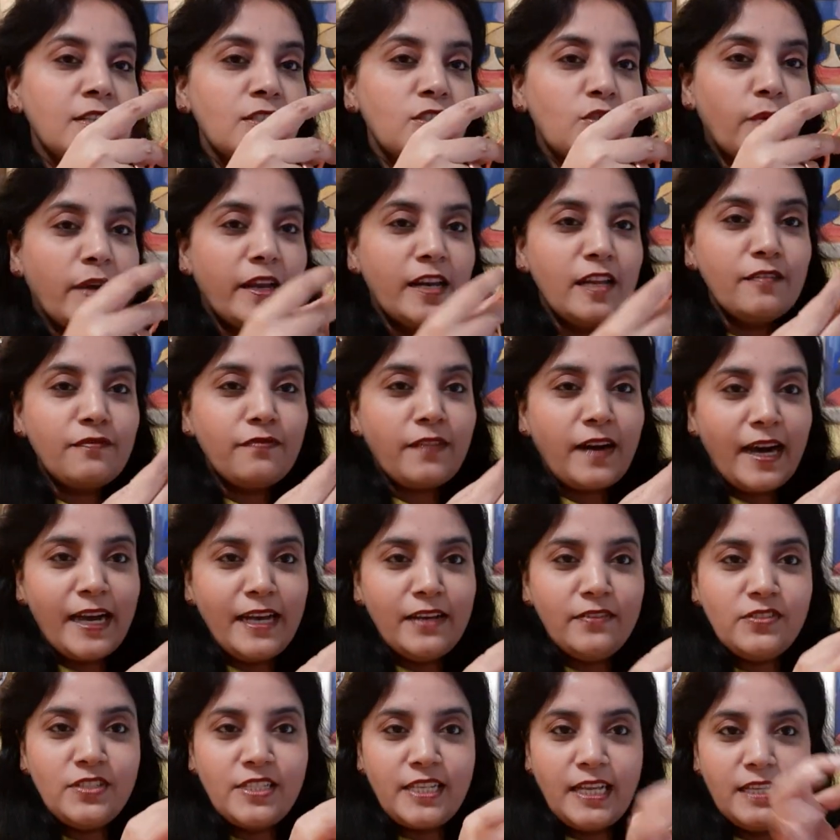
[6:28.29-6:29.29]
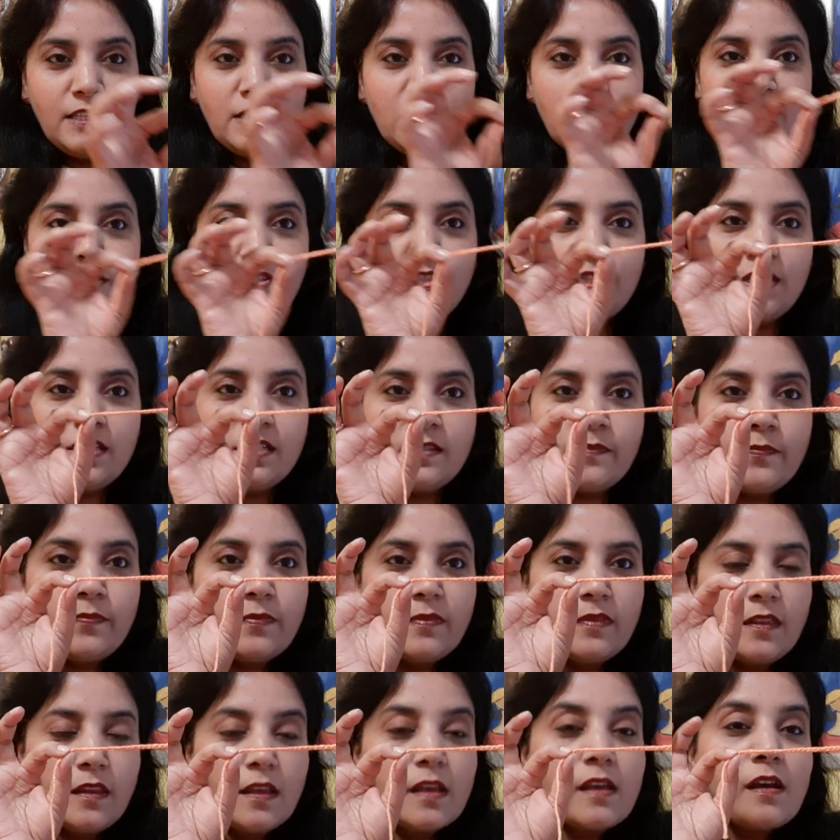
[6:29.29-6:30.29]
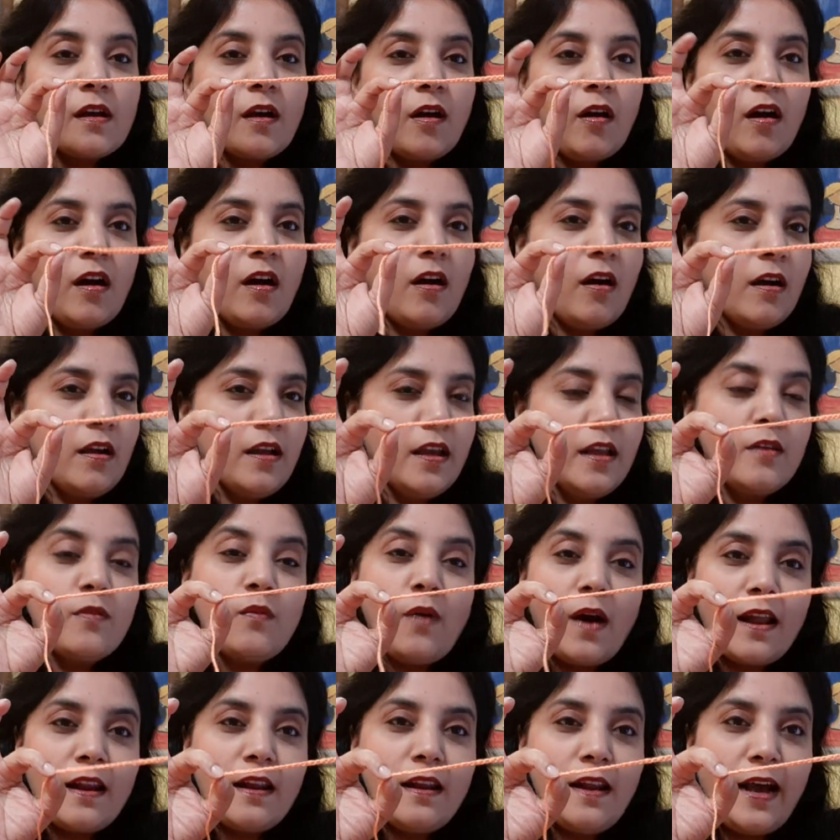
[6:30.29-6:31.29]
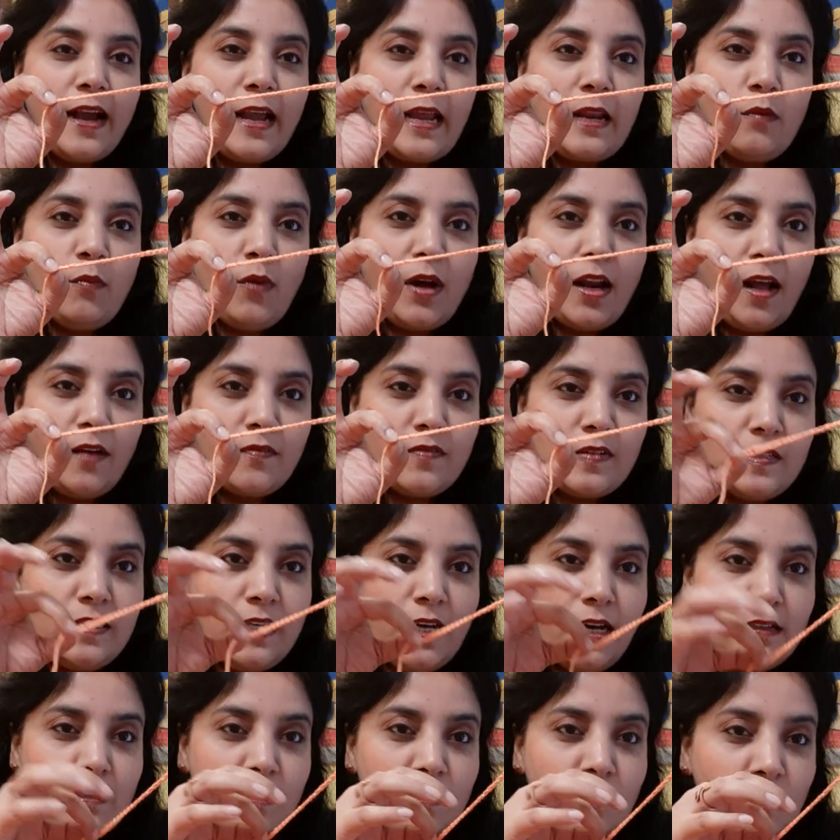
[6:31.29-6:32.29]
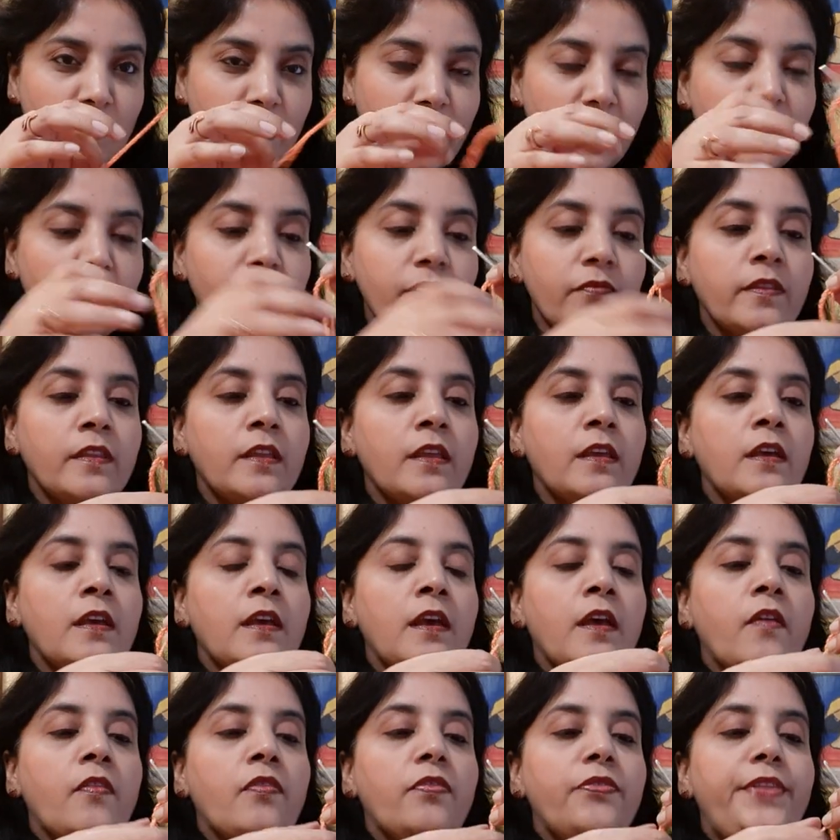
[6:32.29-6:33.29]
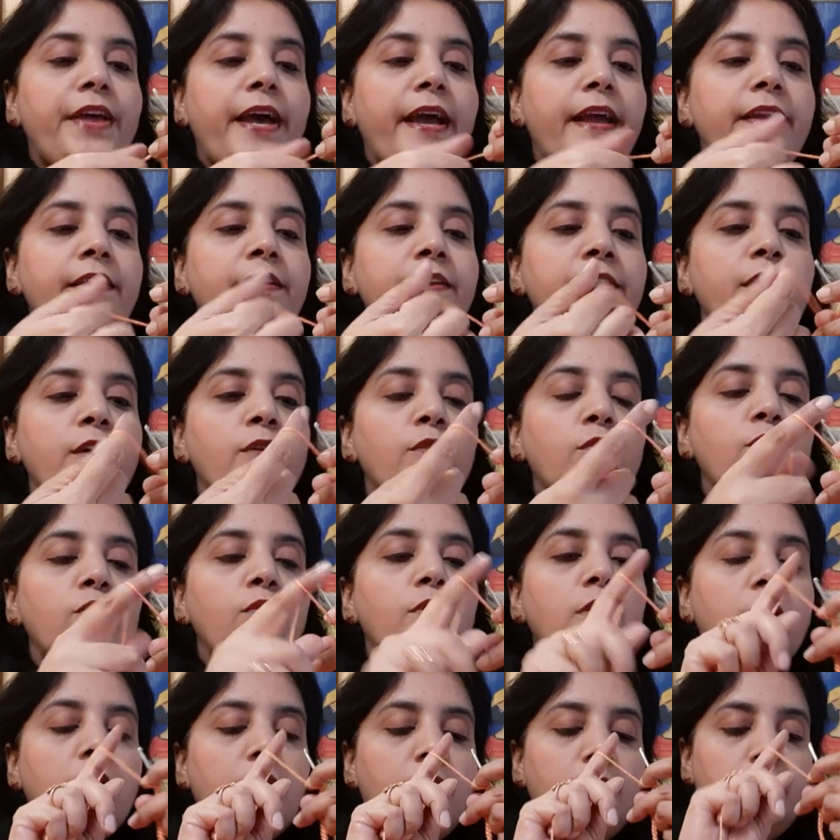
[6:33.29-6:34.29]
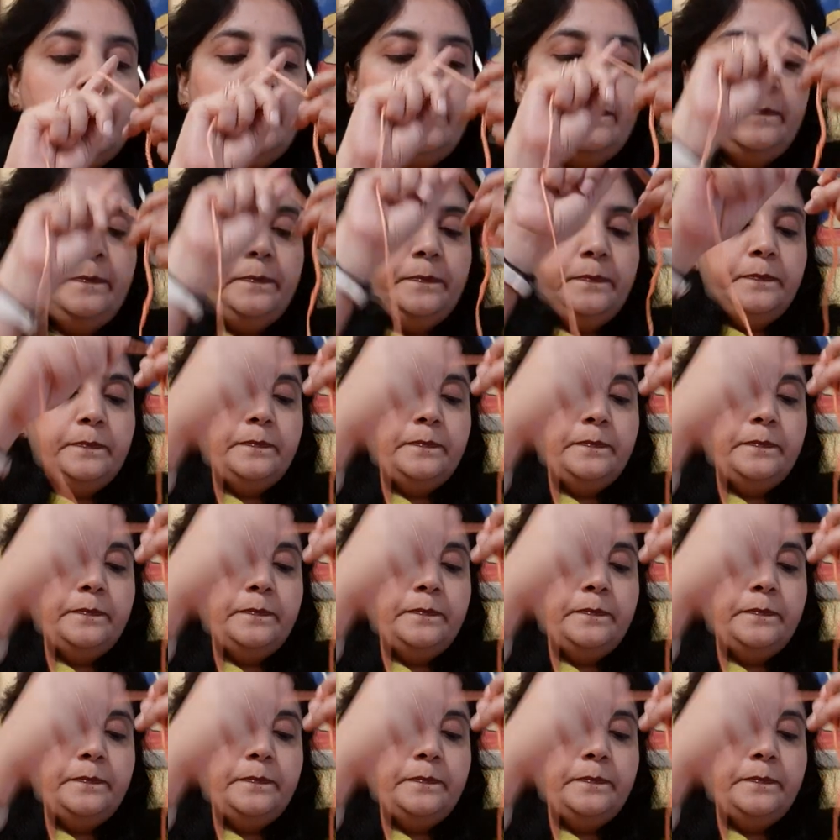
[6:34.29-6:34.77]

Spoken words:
25 chain stitches in one line, one after the other, okay? Then you,